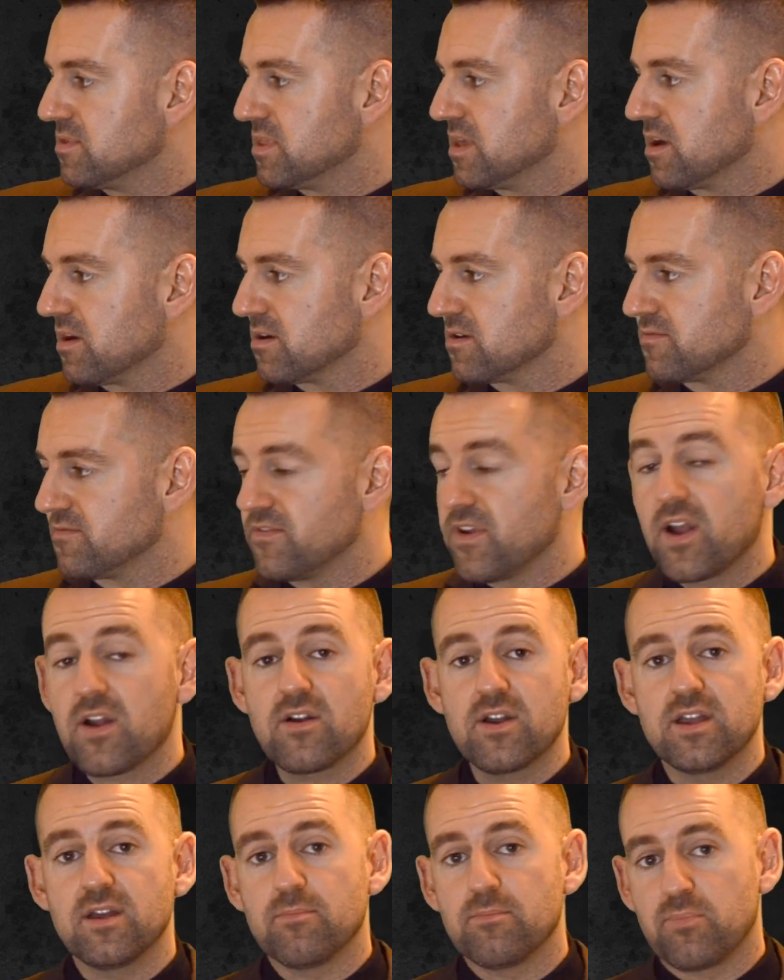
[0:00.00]
they're
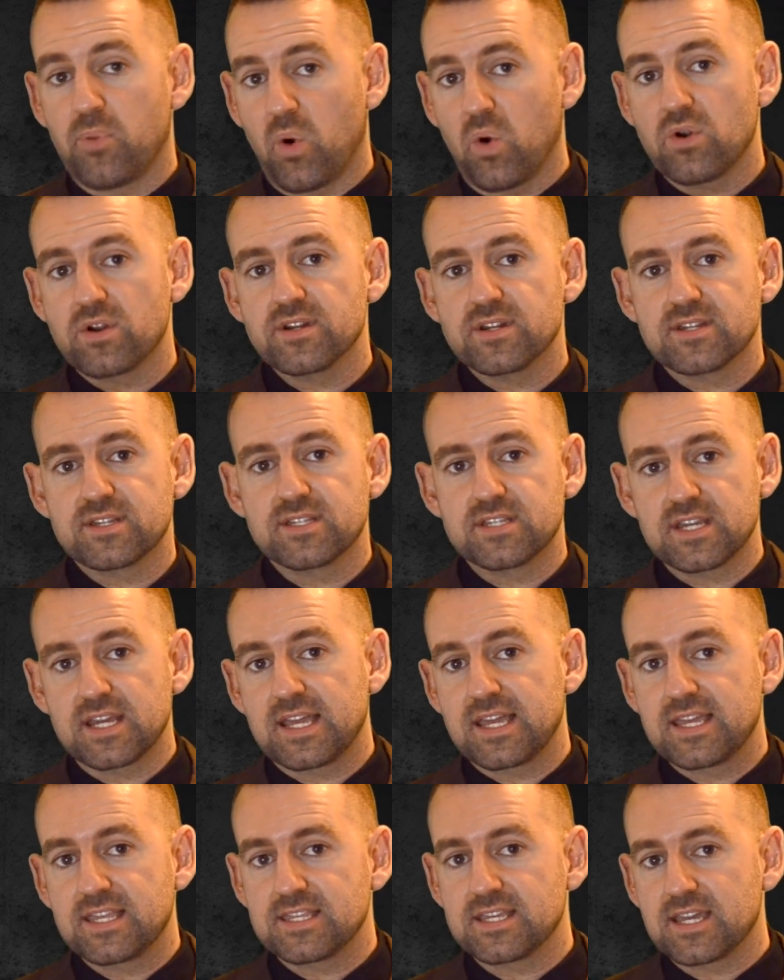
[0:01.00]
very important
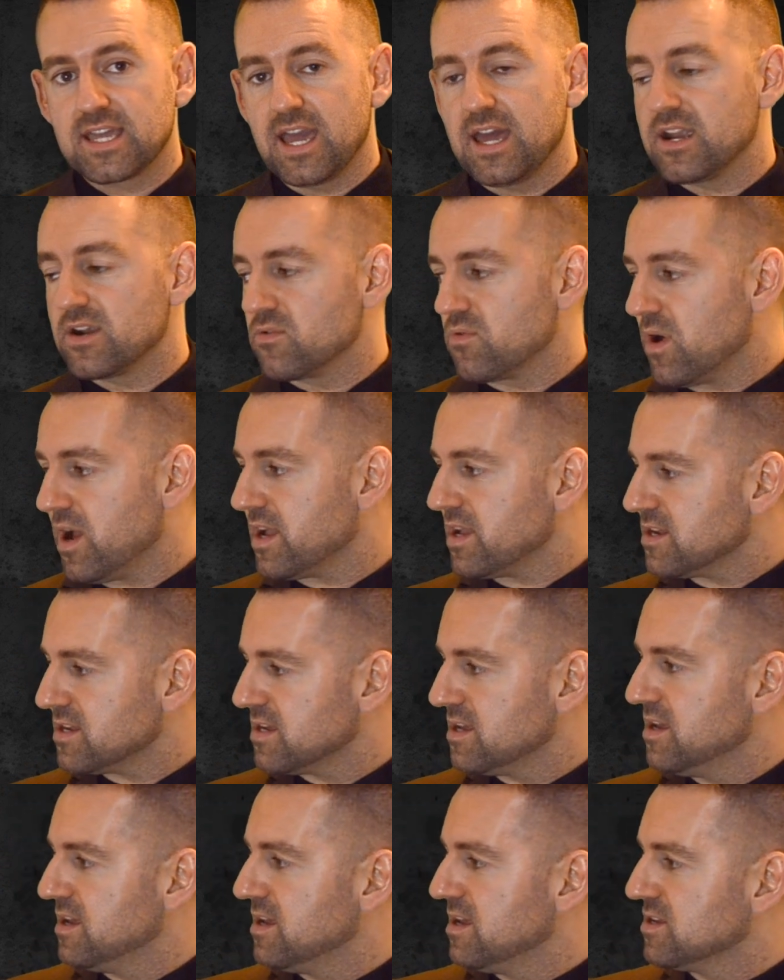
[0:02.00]
to get it right.
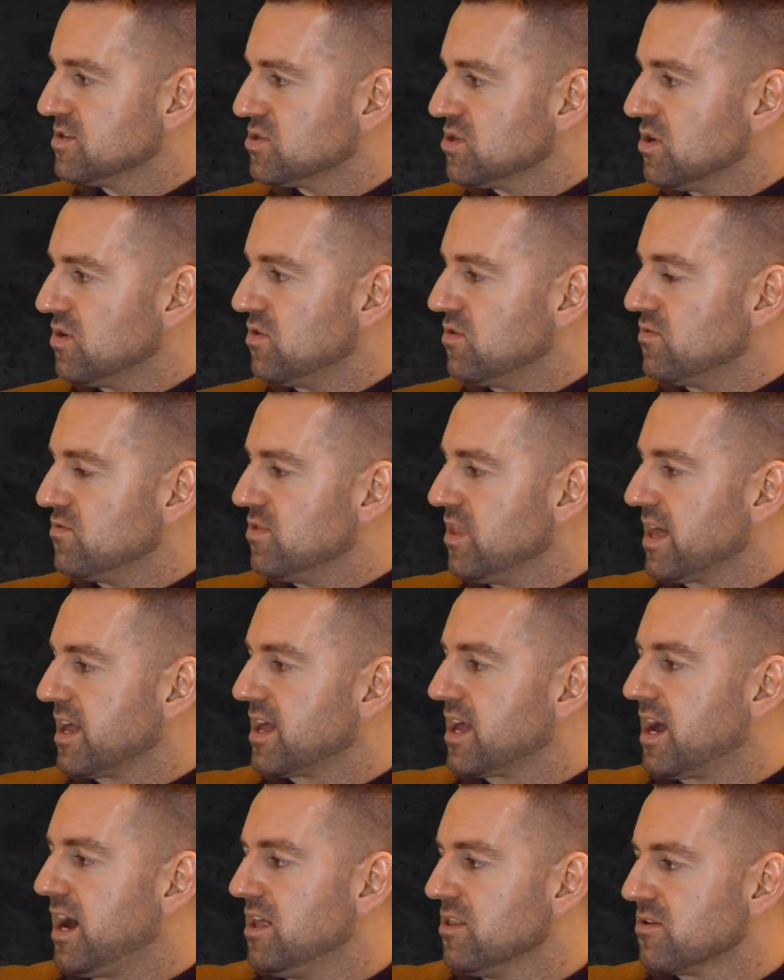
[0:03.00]
So
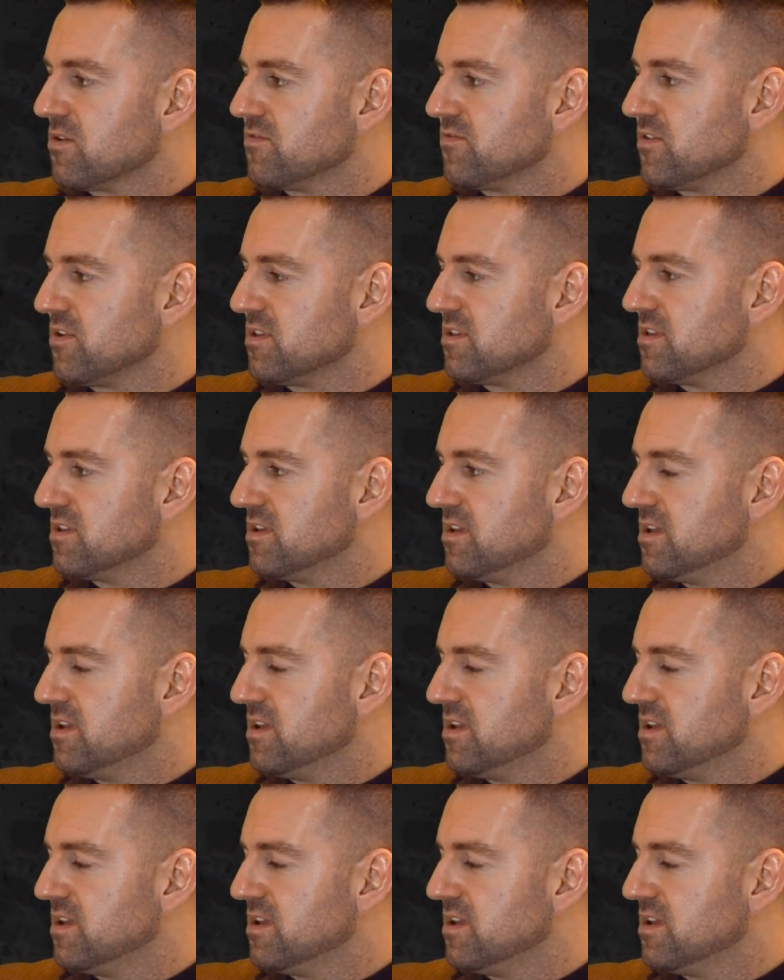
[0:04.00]
like colorful.